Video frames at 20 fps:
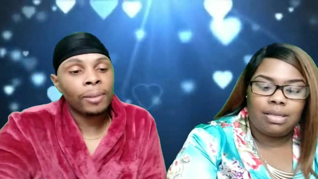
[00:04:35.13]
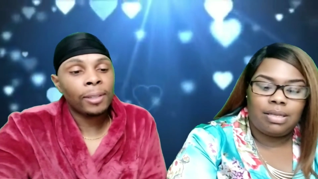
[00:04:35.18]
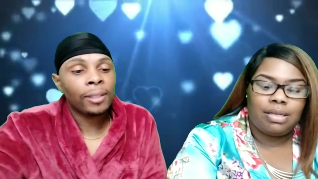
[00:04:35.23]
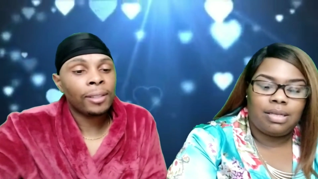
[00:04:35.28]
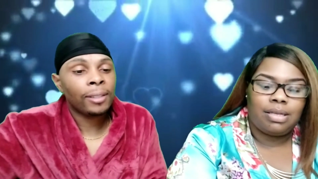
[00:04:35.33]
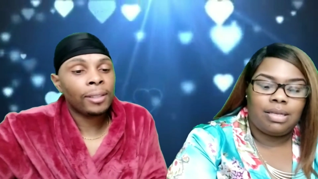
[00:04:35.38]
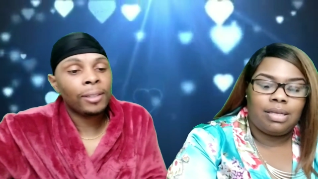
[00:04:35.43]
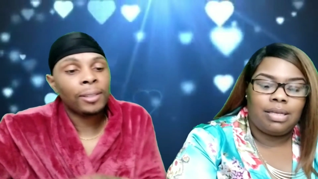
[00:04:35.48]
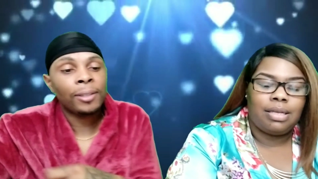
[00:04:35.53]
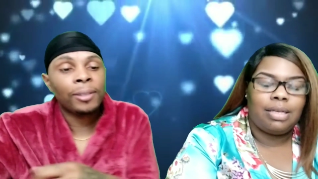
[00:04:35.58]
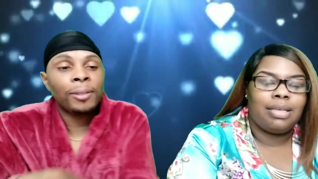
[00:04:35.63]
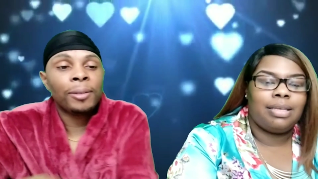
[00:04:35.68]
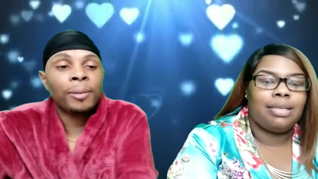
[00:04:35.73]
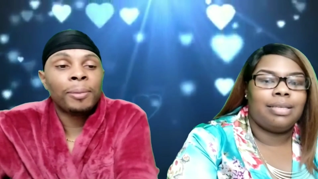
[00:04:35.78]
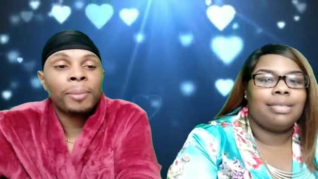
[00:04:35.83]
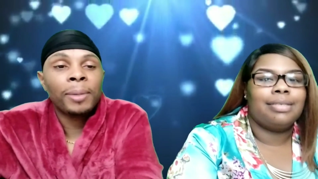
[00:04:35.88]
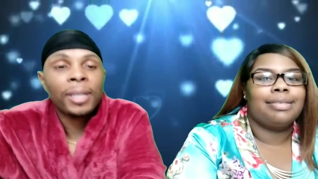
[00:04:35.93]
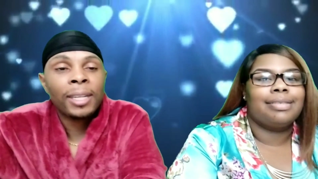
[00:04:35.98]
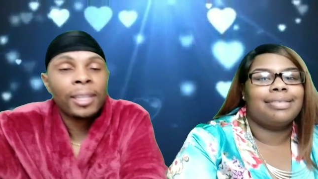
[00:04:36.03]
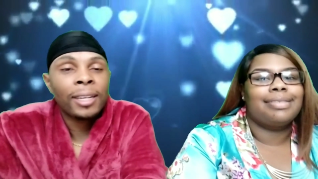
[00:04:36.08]
Speaker 1: Oh
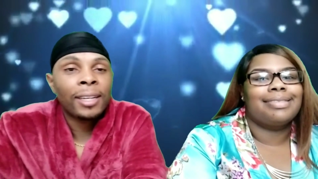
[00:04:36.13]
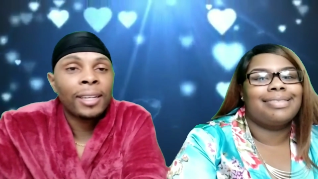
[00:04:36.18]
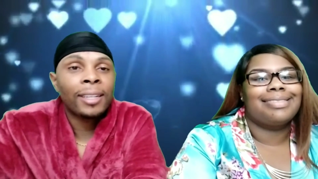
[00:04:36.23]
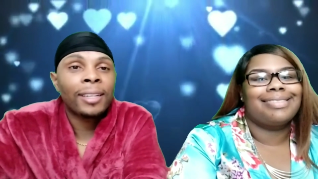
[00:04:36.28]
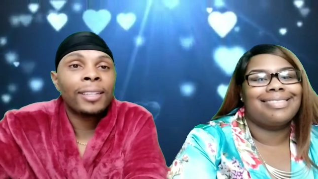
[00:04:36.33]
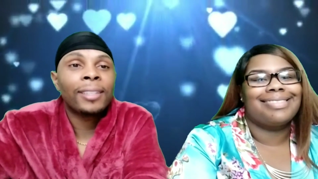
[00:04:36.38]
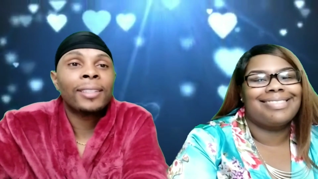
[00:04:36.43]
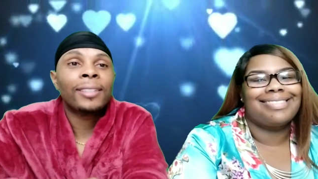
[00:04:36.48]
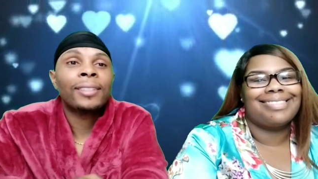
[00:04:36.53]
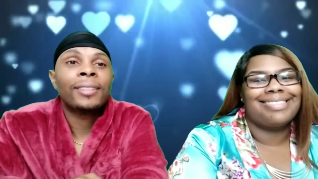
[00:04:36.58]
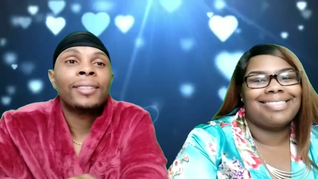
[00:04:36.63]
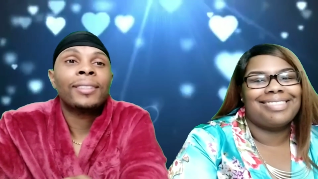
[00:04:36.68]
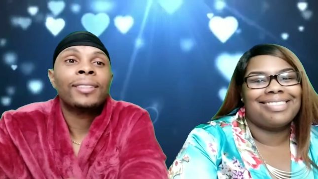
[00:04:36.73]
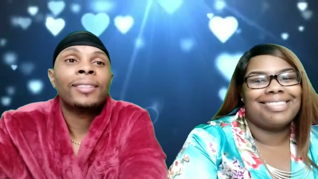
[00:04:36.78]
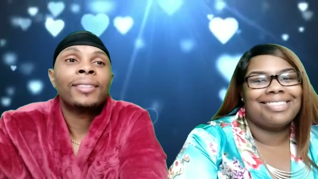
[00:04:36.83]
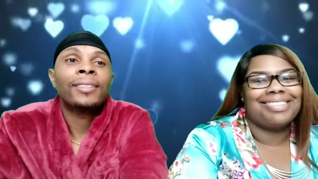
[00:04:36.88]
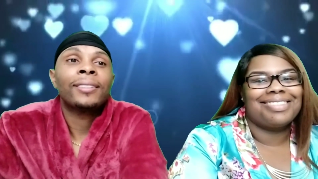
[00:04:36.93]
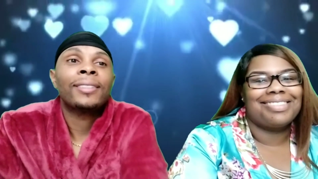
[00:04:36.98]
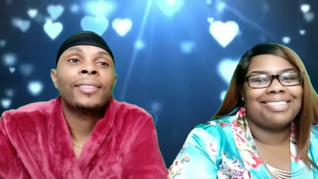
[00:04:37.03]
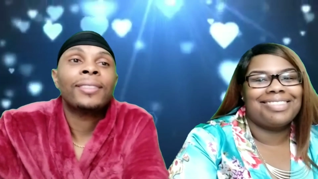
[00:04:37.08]
man.
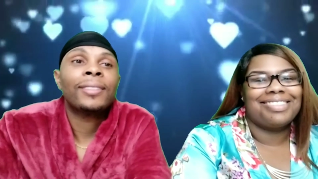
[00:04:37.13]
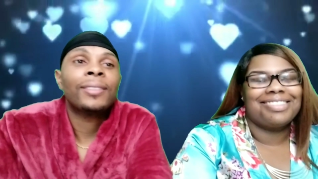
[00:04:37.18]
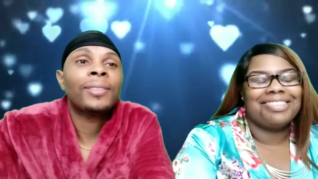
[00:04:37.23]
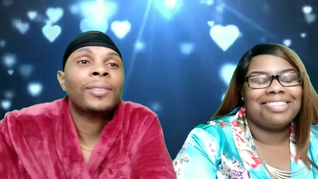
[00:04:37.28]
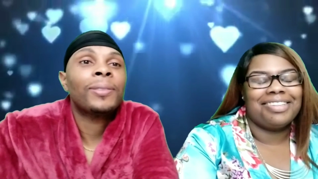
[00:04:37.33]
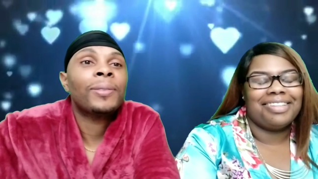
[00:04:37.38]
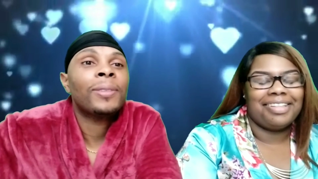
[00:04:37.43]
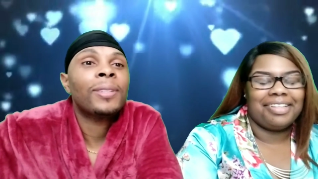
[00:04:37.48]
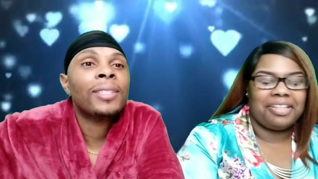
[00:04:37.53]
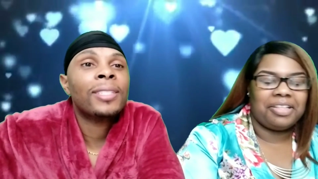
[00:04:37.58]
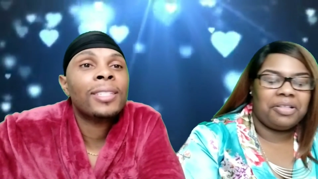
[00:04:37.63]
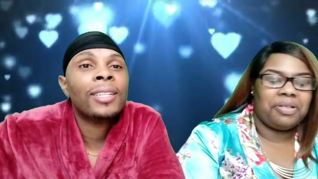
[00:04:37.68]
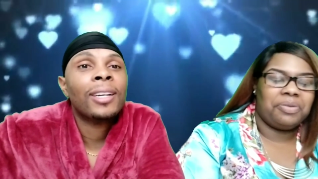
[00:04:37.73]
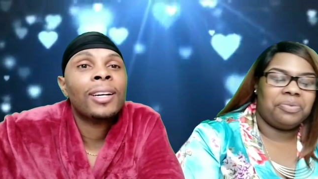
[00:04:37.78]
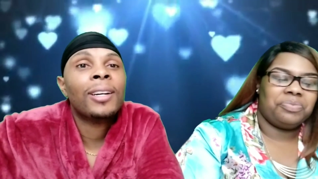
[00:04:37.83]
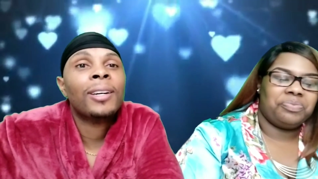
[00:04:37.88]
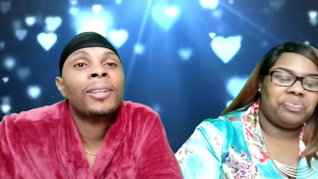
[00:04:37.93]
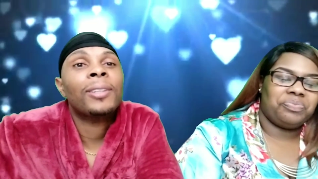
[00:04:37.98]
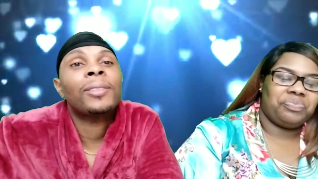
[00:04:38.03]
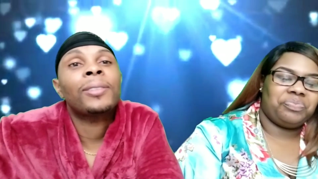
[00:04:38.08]
What
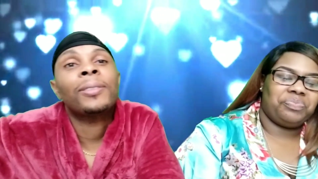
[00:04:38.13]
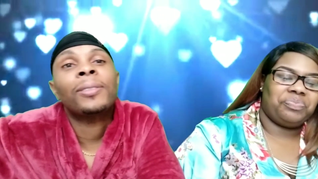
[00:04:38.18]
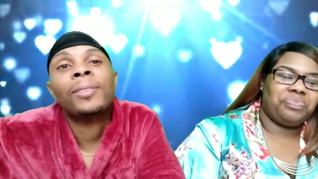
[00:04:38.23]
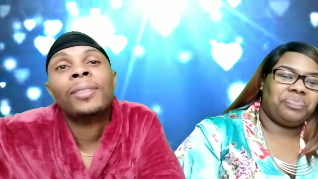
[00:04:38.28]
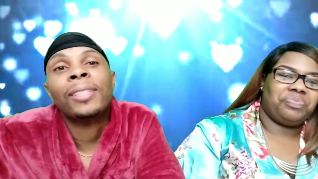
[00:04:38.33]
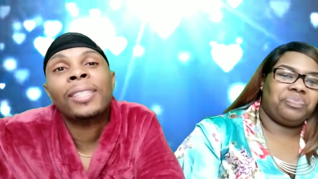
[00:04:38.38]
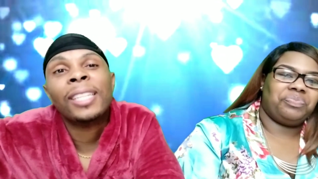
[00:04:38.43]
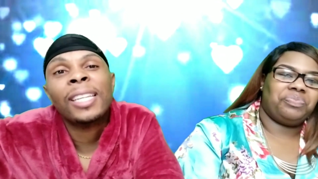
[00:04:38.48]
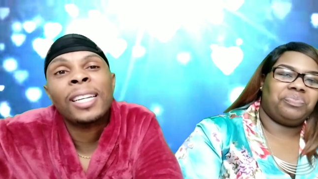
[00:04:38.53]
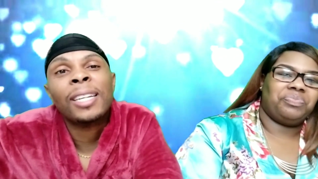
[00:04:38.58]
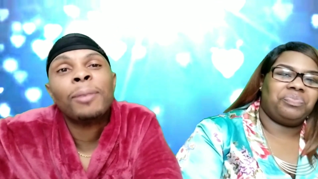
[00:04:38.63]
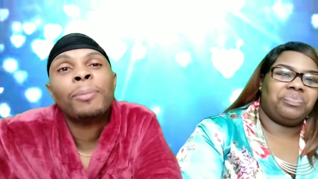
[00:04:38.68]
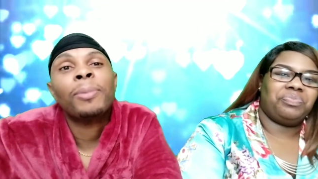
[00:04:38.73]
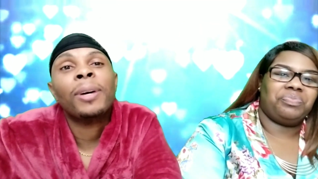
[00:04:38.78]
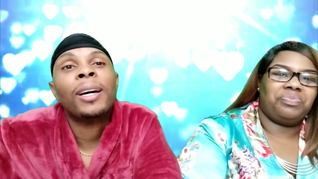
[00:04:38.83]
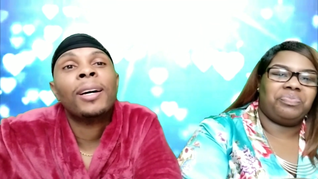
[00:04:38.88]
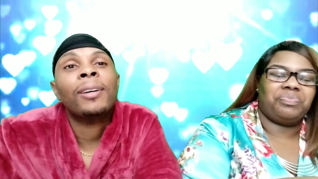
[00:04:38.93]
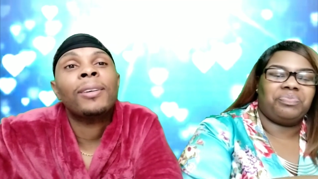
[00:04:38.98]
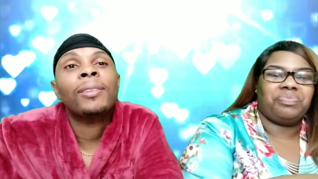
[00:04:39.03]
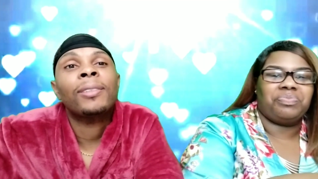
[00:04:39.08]
y'all think
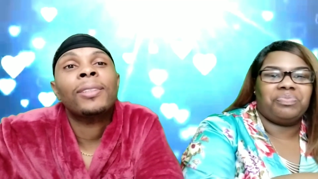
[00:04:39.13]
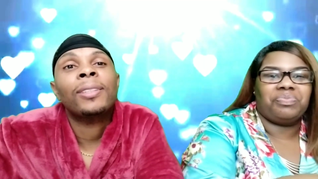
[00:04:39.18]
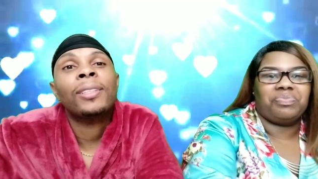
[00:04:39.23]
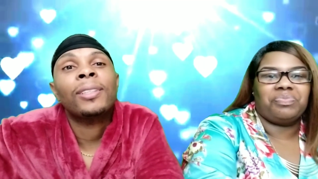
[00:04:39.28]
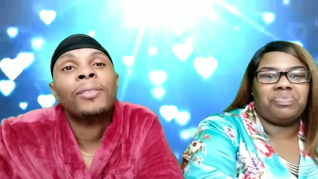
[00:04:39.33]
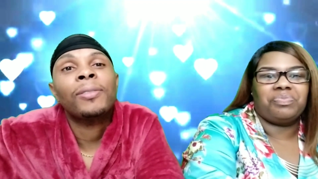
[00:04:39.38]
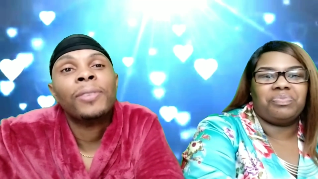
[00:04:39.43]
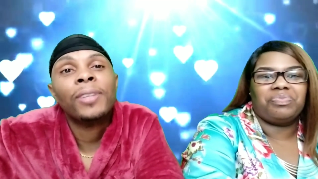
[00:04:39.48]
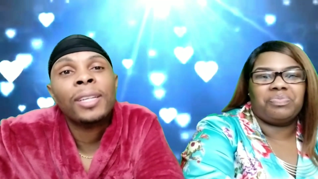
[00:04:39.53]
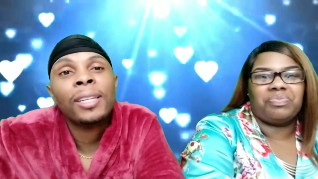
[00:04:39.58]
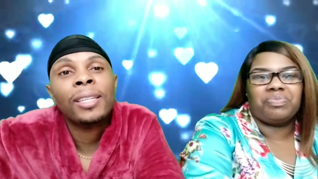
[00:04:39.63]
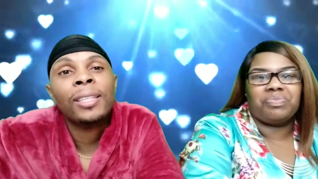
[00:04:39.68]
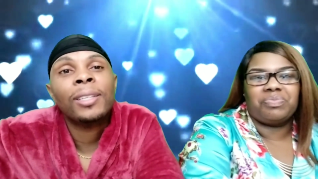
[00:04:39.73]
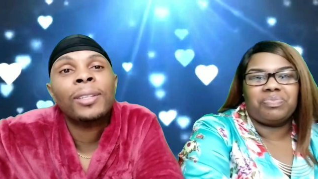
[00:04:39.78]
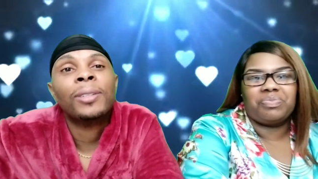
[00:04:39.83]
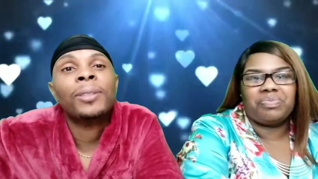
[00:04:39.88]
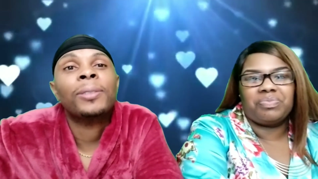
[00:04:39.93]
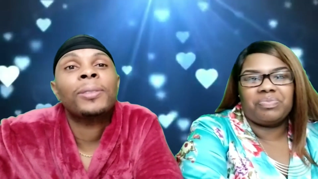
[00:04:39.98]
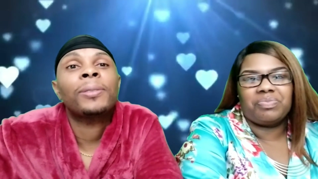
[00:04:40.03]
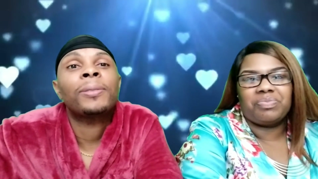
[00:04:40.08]
about the
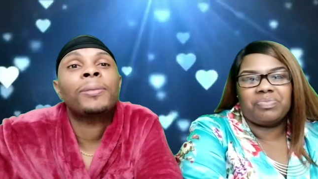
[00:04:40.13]
video?